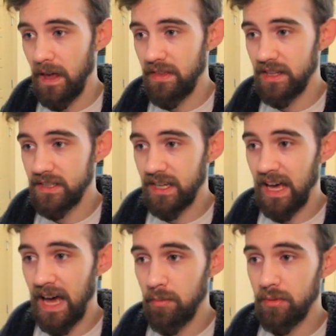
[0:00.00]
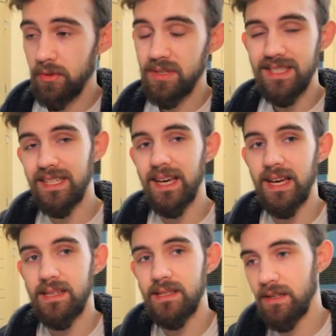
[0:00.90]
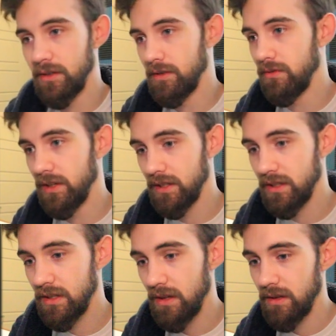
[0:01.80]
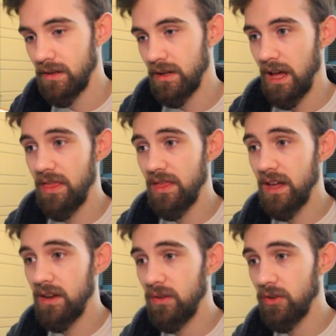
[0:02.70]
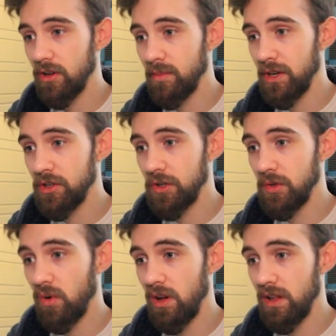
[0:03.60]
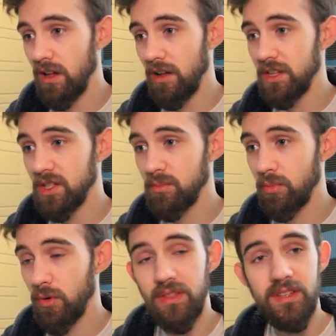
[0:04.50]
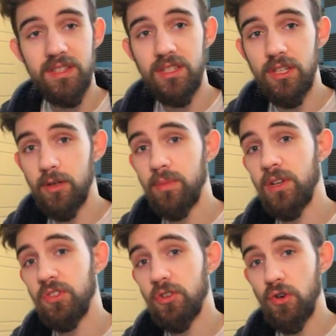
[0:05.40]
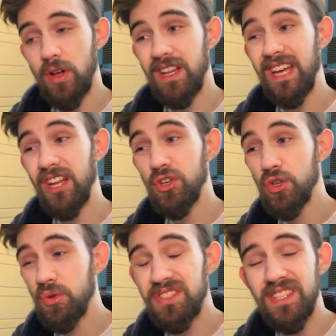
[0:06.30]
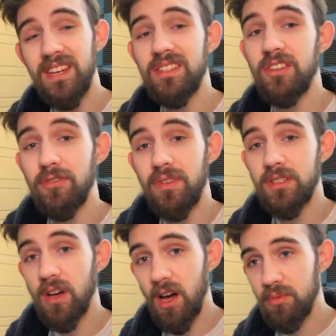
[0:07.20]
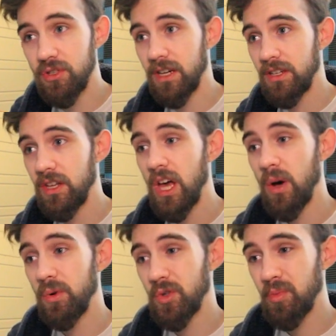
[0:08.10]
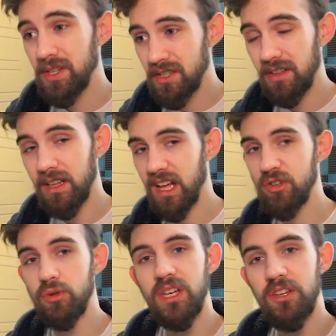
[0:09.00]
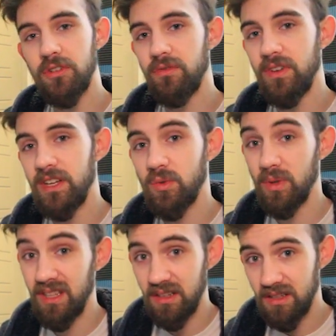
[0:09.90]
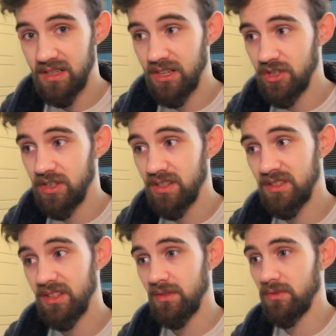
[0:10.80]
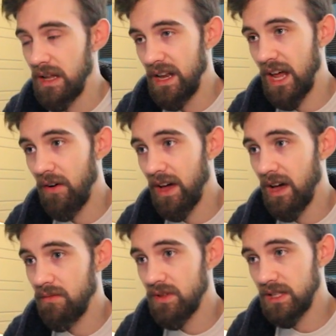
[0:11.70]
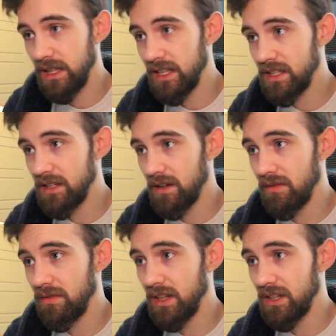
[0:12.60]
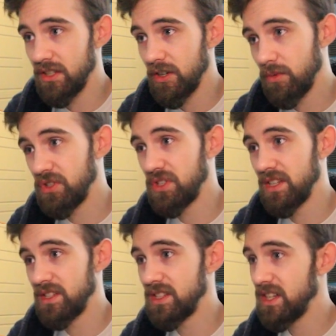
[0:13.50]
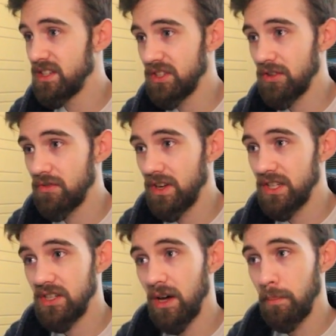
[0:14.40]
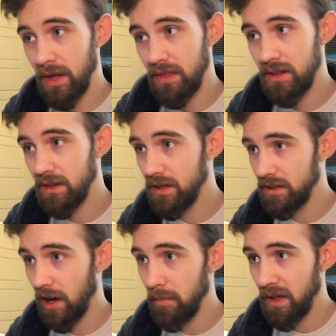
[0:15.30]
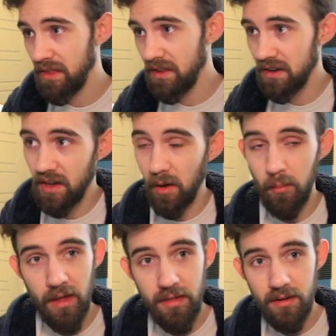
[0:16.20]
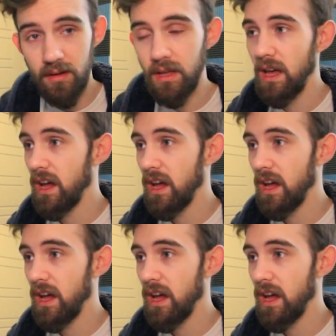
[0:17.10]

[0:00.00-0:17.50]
And that's capital CS interface. And then you're going to make sure you want uh, these parentheses here because you're creating a new CS interface object, which will basically allow you to interface with the extension itself. Now I have this list of things here, which says CS interface.method.method.method.